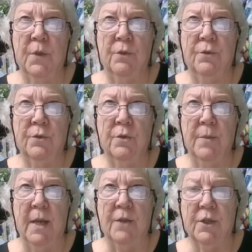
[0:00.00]
You do
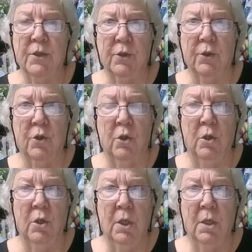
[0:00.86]
the magic
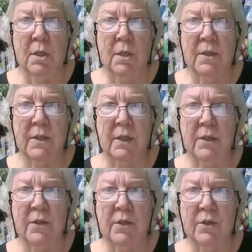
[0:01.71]
circle
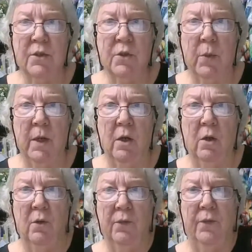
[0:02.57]
6,
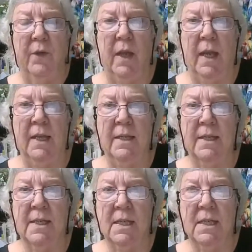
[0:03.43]
12,
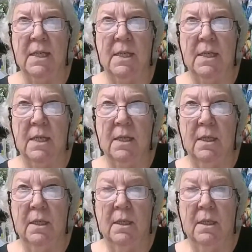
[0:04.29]
18,